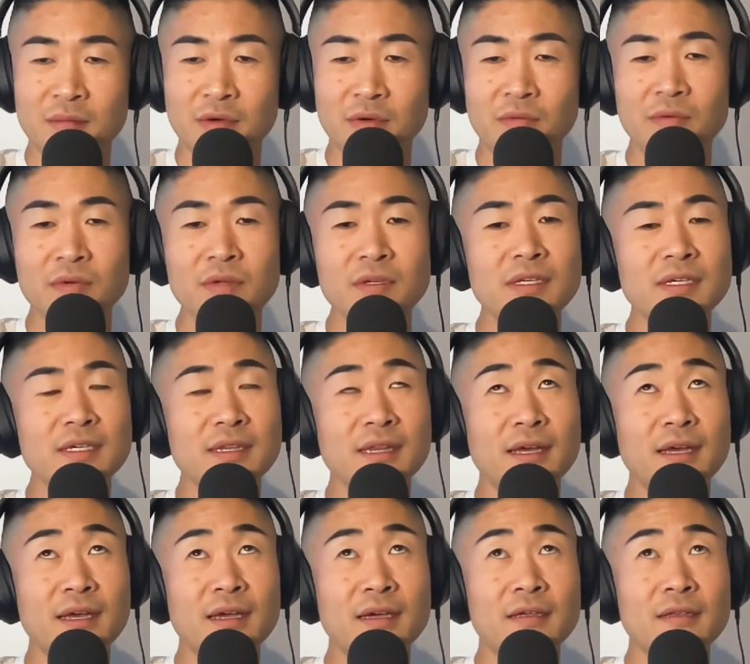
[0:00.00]
But really,
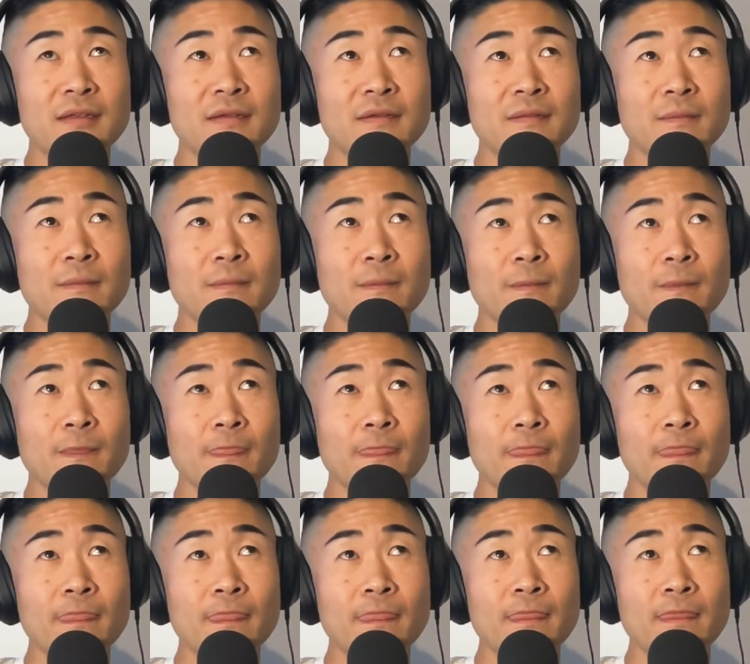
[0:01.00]
like,
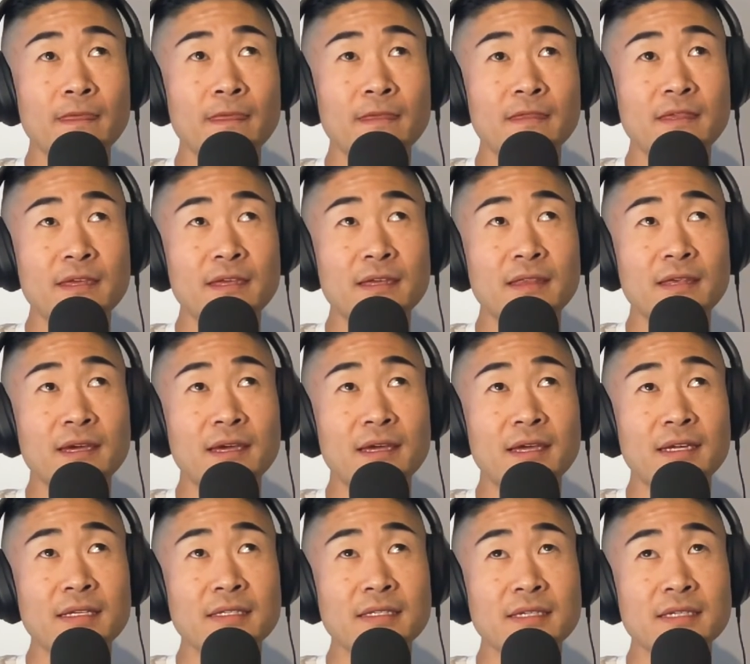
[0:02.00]
the thing that
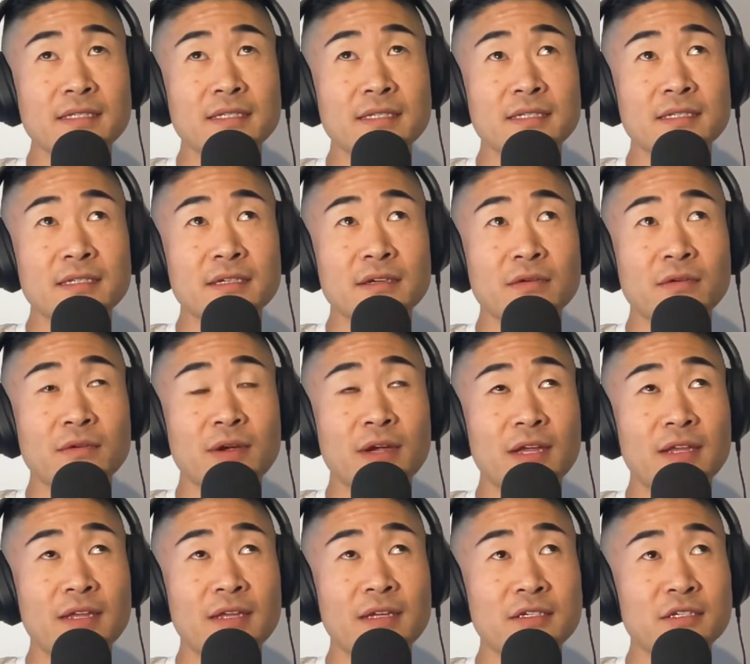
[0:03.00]
gets us into
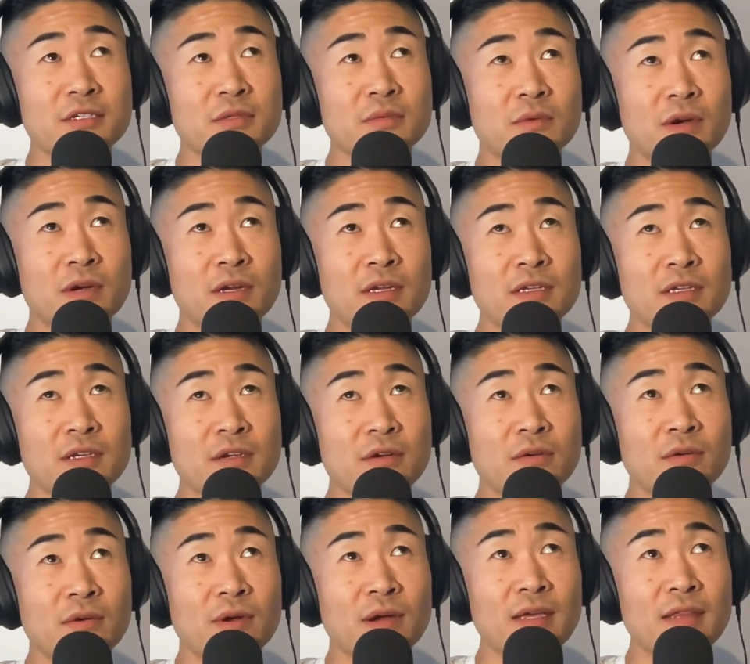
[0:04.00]
creating is just wanting to
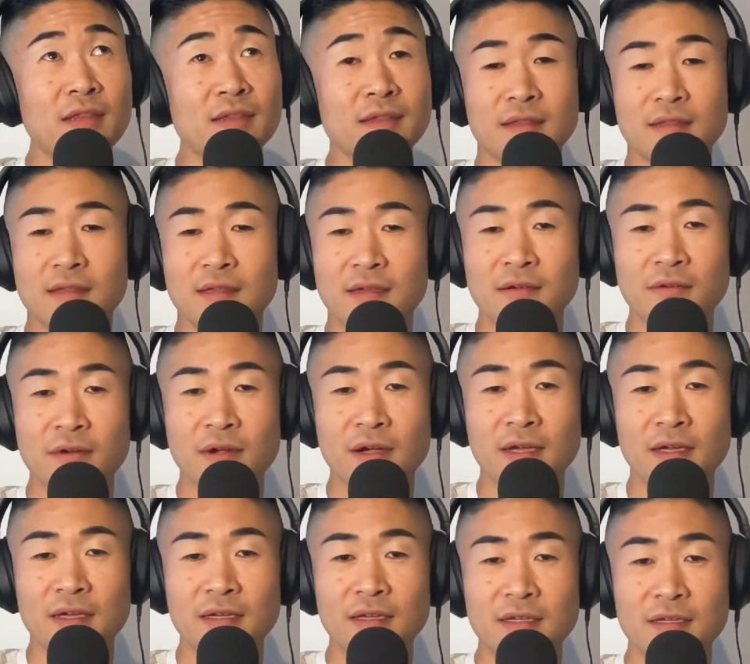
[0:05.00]
create the thing,
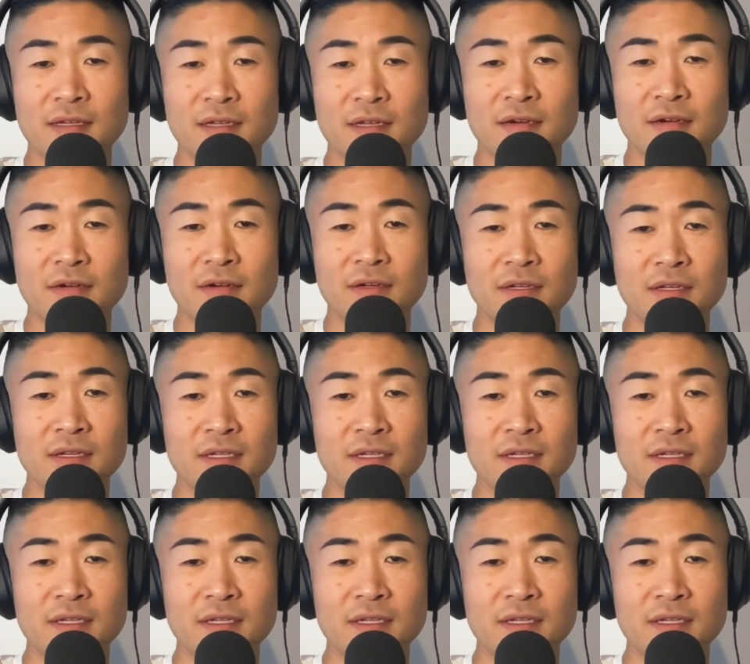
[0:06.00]
right? And